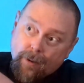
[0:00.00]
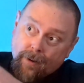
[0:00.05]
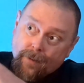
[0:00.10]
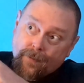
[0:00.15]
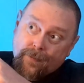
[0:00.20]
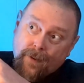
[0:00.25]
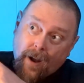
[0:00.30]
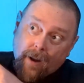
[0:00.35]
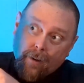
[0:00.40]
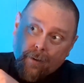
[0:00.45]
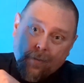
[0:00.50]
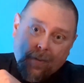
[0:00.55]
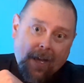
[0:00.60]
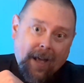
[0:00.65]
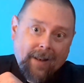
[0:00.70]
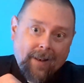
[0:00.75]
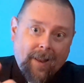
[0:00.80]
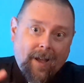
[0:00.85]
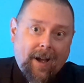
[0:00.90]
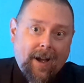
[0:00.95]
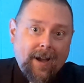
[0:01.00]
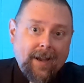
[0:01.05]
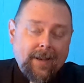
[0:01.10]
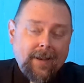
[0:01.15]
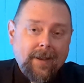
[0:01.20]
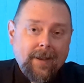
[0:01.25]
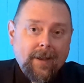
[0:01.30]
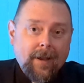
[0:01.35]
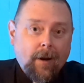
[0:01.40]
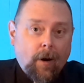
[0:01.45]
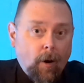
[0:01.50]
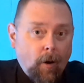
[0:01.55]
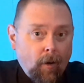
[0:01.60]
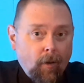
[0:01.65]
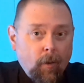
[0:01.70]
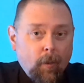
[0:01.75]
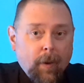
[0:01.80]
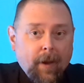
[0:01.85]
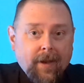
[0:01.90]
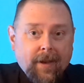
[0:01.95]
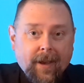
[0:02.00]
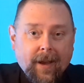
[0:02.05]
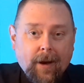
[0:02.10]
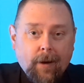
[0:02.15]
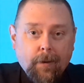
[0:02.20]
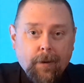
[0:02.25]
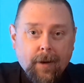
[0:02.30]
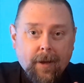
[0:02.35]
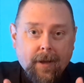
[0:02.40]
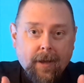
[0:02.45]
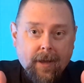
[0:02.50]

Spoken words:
It follows that line all the way down.